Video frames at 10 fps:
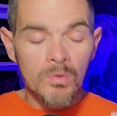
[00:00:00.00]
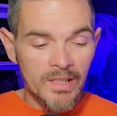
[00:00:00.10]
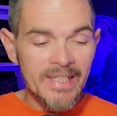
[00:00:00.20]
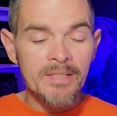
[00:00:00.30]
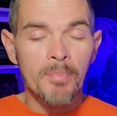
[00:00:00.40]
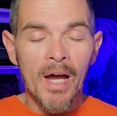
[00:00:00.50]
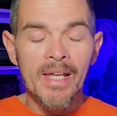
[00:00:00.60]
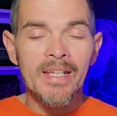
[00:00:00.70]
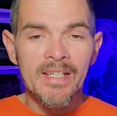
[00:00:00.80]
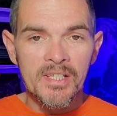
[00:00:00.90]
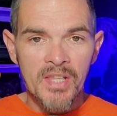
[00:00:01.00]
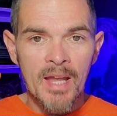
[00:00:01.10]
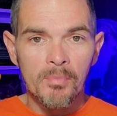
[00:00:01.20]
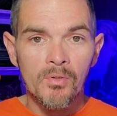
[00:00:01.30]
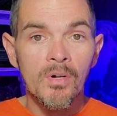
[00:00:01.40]
Lead by
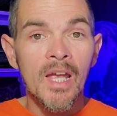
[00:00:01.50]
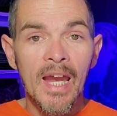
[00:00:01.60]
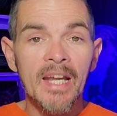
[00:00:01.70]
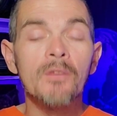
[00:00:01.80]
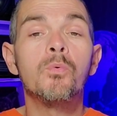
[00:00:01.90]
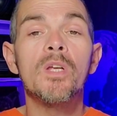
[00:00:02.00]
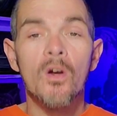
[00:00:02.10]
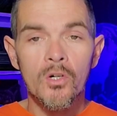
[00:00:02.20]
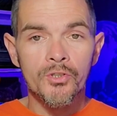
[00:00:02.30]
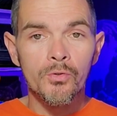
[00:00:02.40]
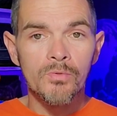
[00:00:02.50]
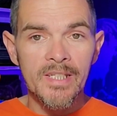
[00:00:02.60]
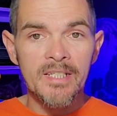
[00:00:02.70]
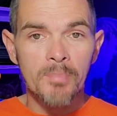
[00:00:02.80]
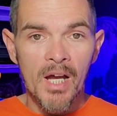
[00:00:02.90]
example. And if we are to
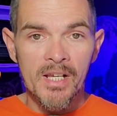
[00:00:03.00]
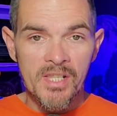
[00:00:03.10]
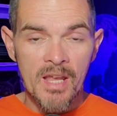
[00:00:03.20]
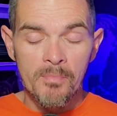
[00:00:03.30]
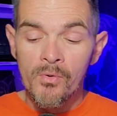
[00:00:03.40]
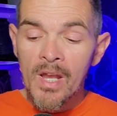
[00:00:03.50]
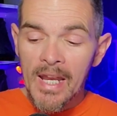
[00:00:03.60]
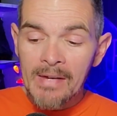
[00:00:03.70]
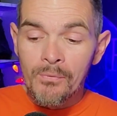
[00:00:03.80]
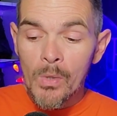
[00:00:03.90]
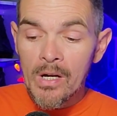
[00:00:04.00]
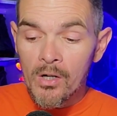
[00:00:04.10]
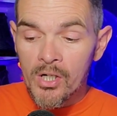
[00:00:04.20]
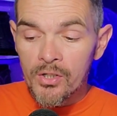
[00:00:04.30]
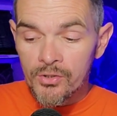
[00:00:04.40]
lead by example, if we
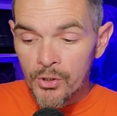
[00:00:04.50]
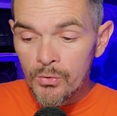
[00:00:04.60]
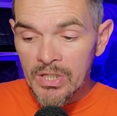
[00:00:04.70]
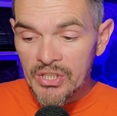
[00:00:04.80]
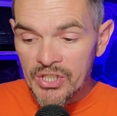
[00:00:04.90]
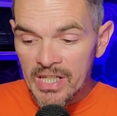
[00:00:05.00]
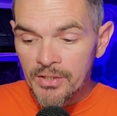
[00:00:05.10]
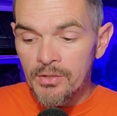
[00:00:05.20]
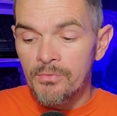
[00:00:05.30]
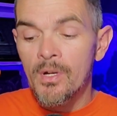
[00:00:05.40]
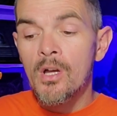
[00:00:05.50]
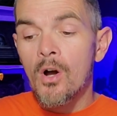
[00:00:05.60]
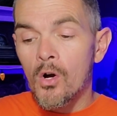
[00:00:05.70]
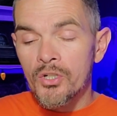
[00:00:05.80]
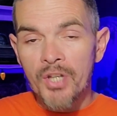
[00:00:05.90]
are to continue
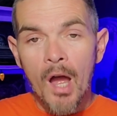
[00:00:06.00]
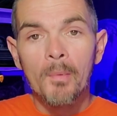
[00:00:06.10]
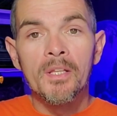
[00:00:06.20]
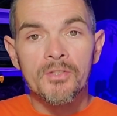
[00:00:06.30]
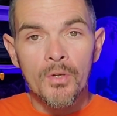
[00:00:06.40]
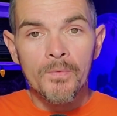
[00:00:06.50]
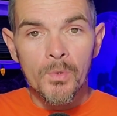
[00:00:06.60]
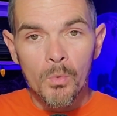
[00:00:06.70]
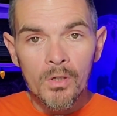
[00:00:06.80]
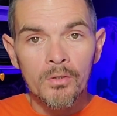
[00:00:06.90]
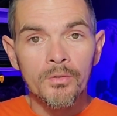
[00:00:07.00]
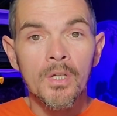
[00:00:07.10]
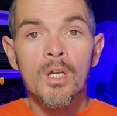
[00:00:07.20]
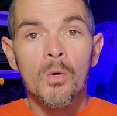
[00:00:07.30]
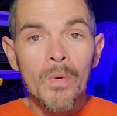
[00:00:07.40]
our dominance over the
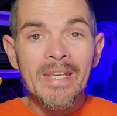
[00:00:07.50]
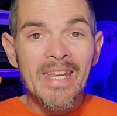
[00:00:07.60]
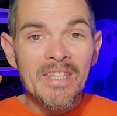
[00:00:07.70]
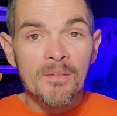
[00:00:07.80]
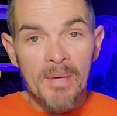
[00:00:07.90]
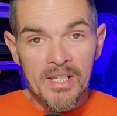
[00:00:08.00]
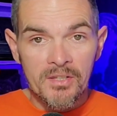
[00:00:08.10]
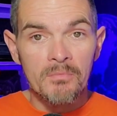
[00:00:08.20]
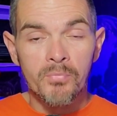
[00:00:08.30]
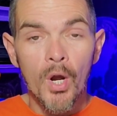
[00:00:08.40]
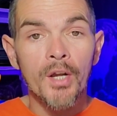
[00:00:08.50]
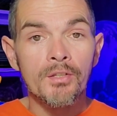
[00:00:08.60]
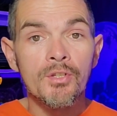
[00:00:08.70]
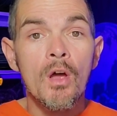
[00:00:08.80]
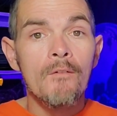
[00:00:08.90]
world, we need the best and
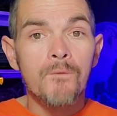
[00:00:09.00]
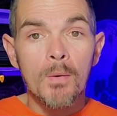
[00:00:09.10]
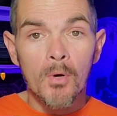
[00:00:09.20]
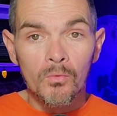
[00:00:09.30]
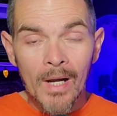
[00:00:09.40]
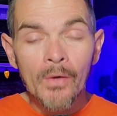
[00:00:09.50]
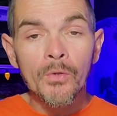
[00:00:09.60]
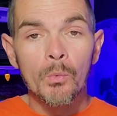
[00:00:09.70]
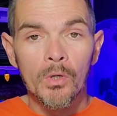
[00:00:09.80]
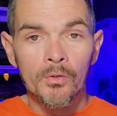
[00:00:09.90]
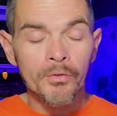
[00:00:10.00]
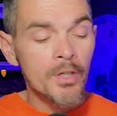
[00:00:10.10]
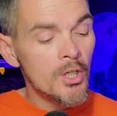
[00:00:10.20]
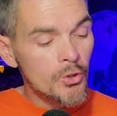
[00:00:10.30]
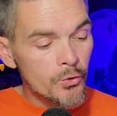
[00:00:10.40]
brightest from around the world
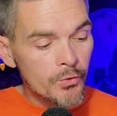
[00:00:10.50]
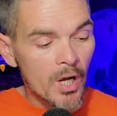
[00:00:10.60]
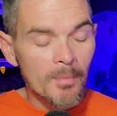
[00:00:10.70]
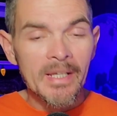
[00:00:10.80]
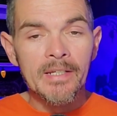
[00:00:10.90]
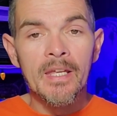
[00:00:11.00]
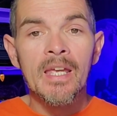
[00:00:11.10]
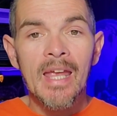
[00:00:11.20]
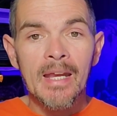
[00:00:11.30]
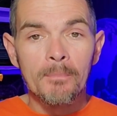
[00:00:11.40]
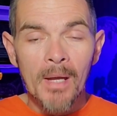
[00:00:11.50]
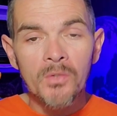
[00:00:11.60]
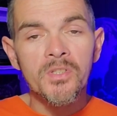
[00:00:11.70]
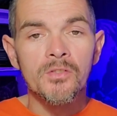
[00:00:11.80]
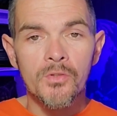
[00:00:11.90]
to come in and
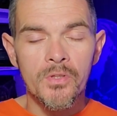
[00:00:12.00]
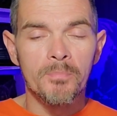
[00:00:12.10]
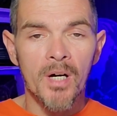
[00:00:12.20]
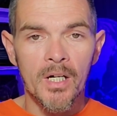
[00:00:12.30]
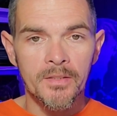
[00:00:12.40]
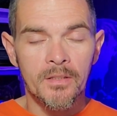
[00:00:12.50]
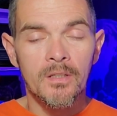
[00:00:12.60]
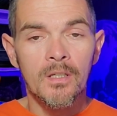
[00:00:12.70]
melt into the pot,